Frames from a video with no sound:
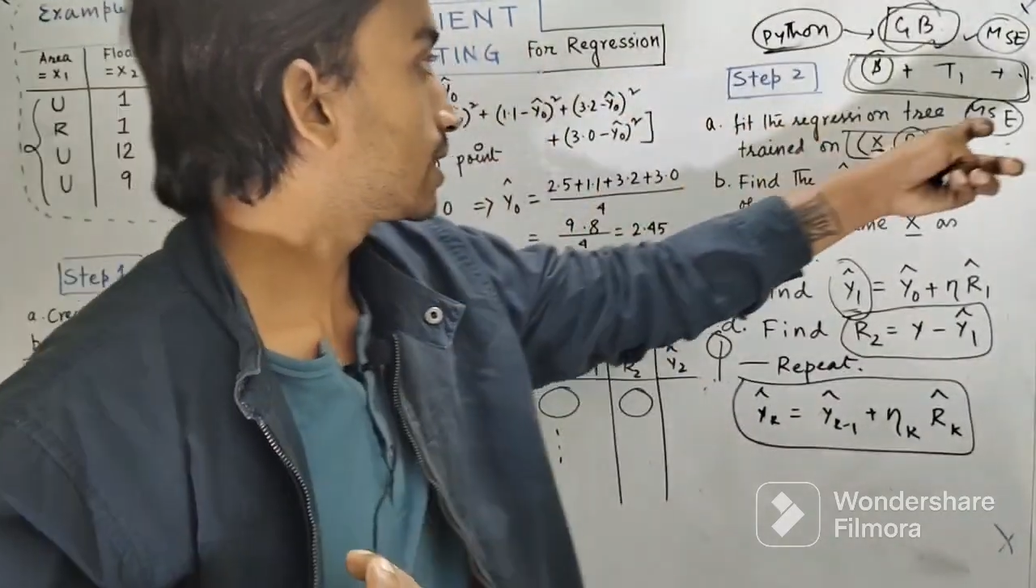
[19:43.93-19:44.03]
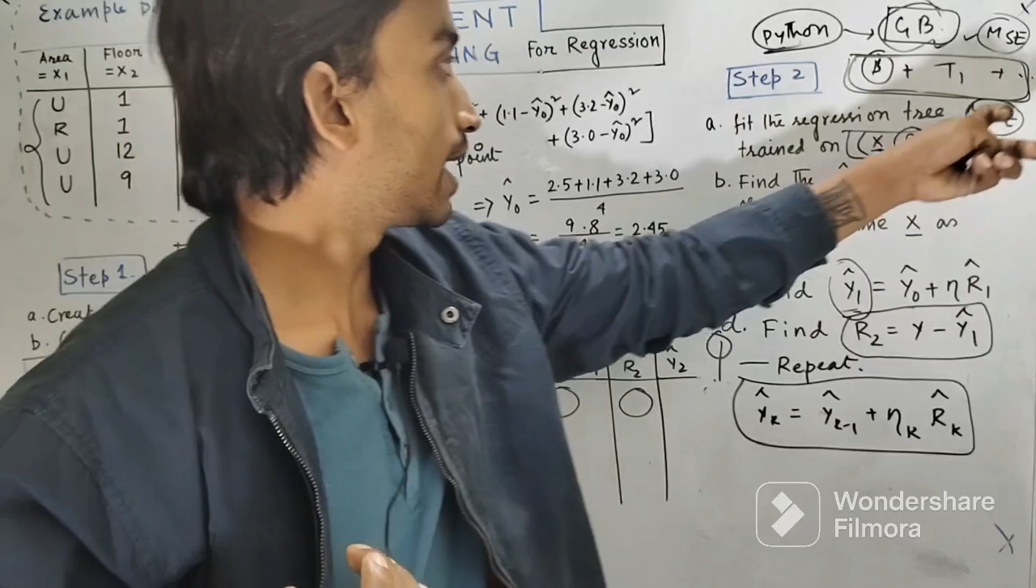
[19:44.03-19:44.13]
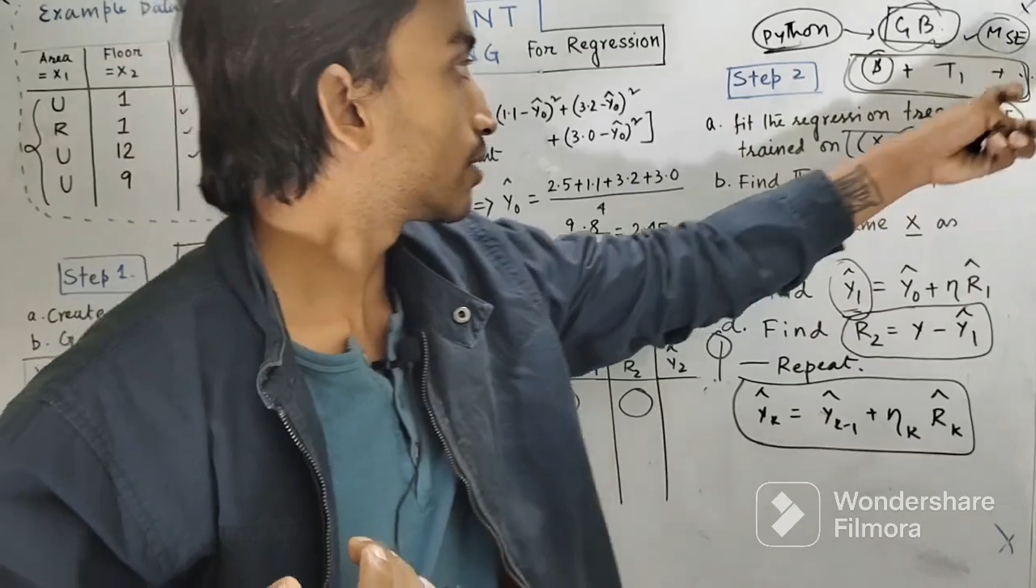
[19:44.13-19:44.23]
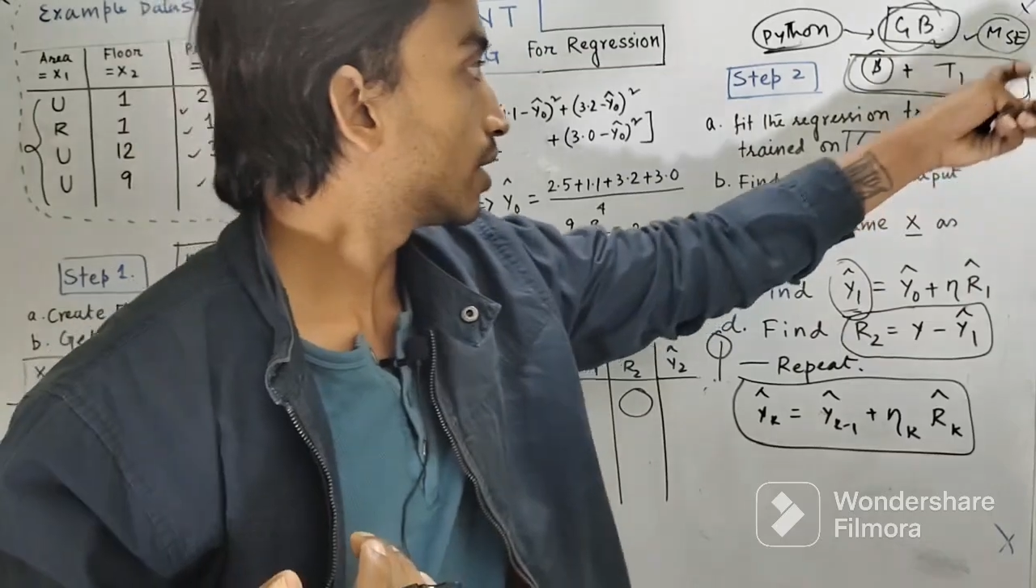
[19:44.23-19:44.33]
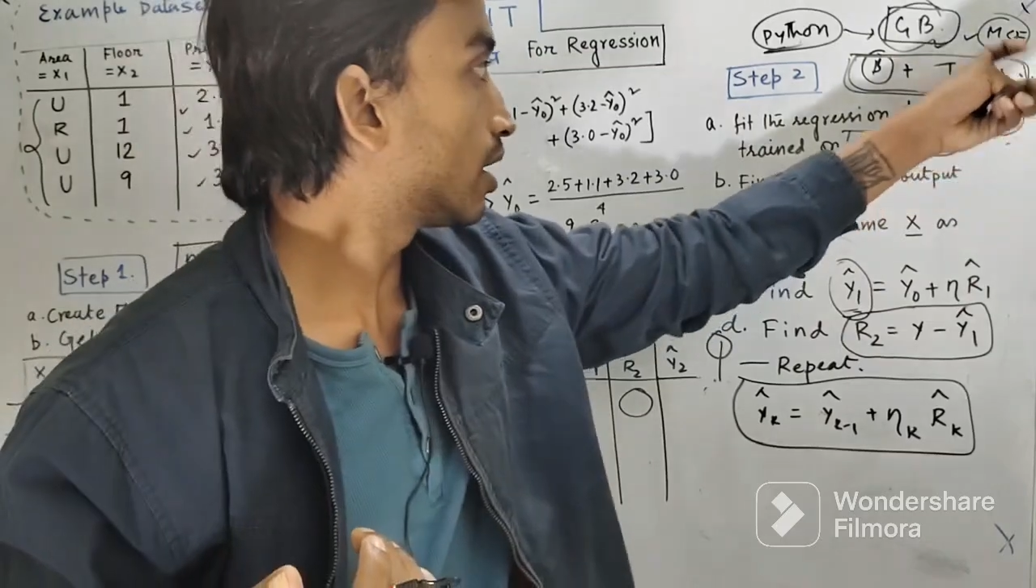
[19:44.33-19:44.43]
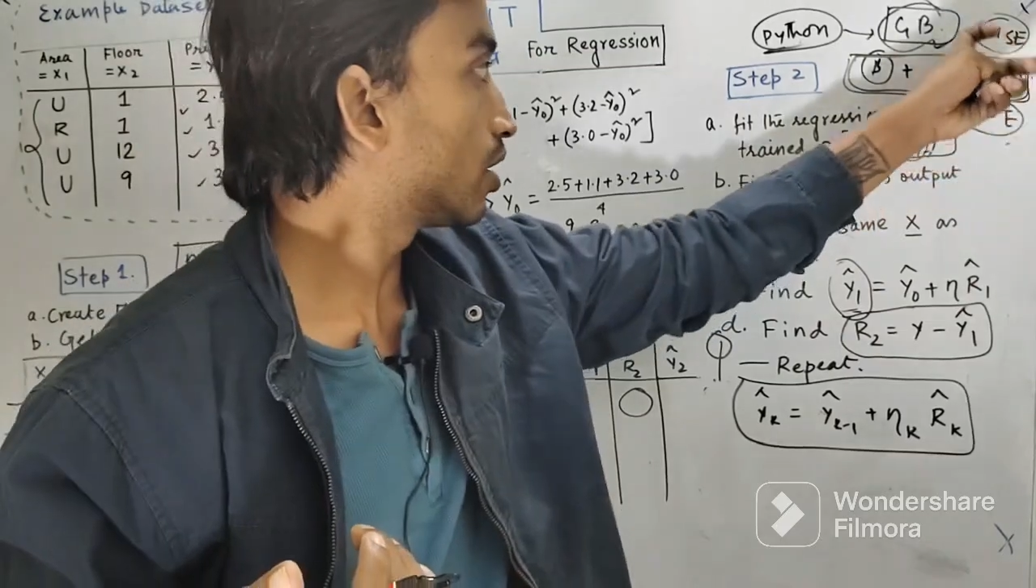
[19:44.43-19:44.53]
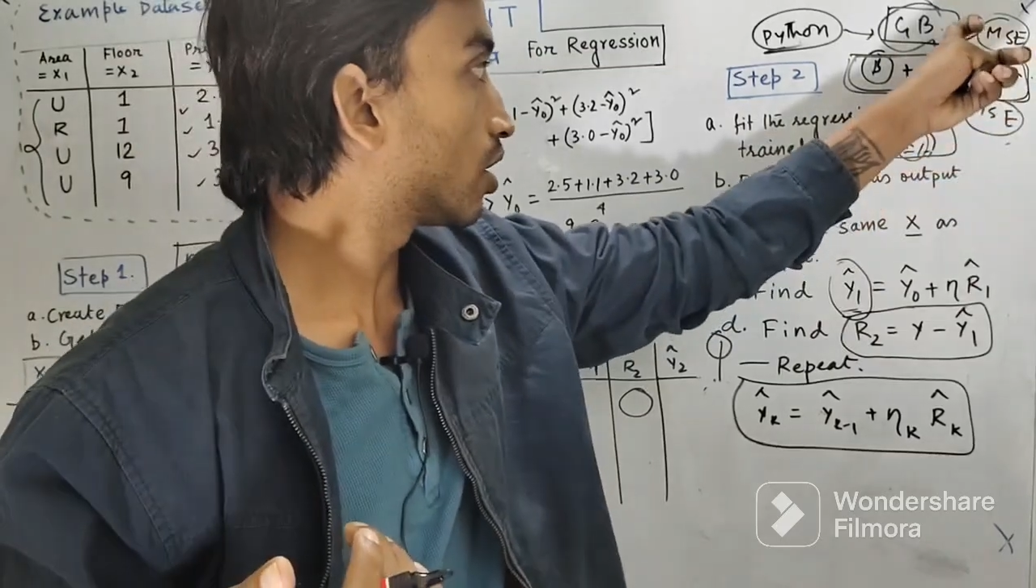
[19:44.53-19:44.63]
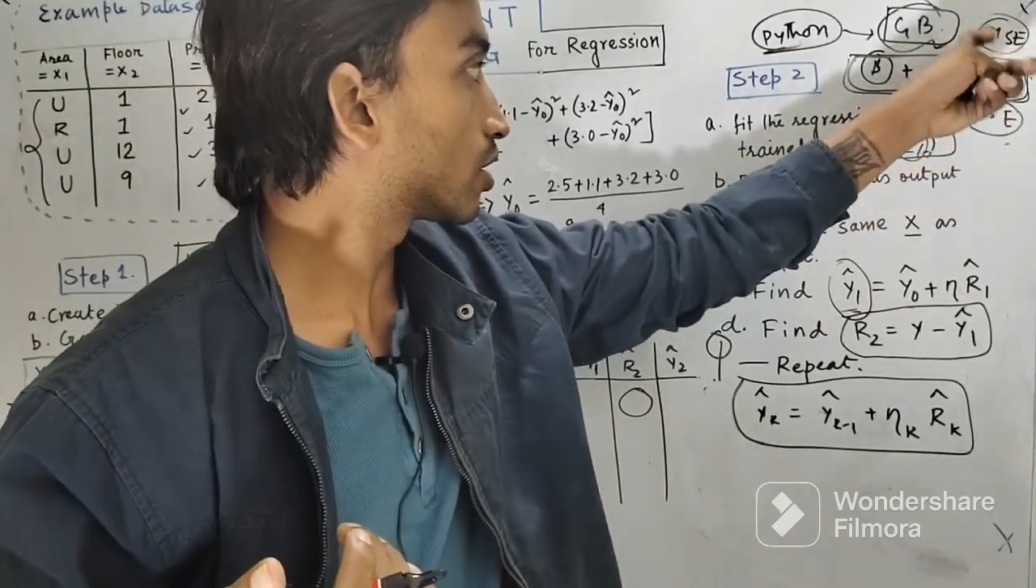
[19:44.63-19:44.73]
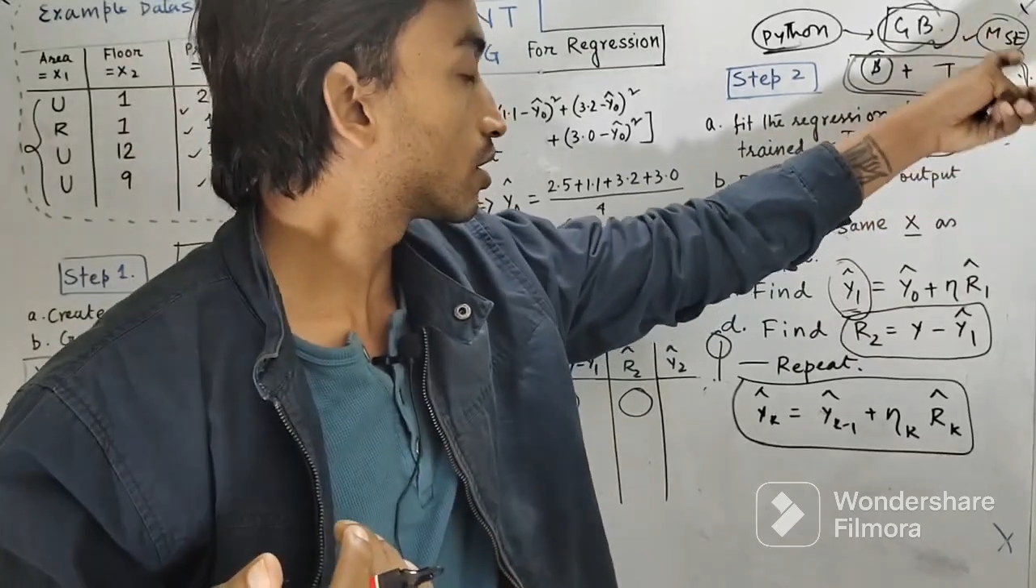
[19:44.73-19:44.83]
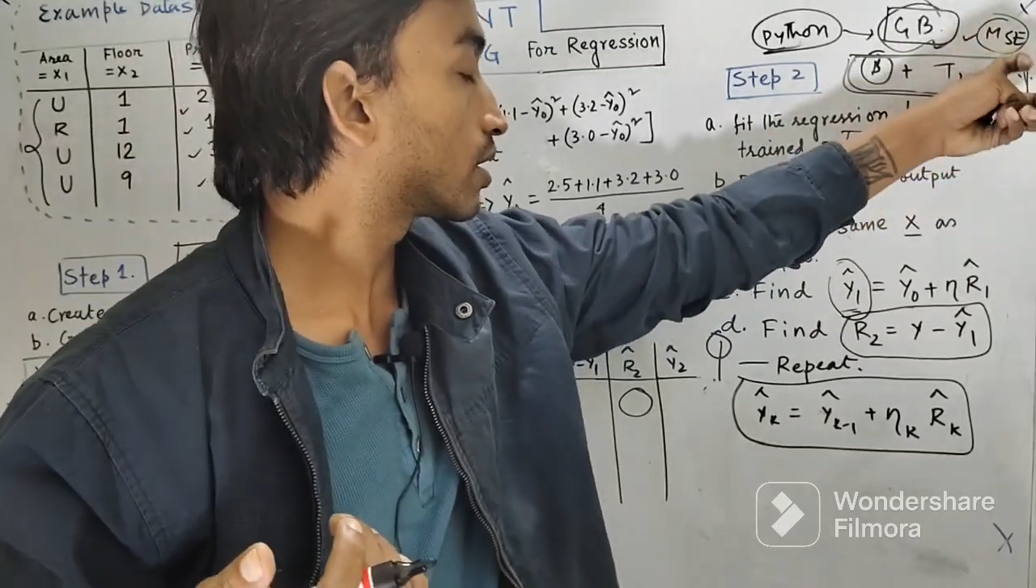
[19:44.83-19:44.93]
That will
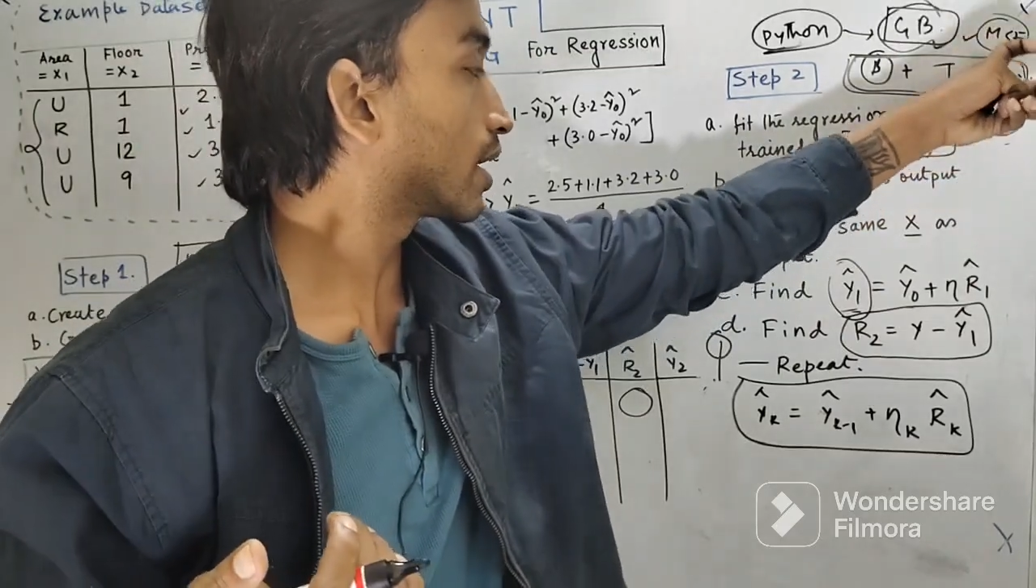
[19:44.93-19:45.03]
not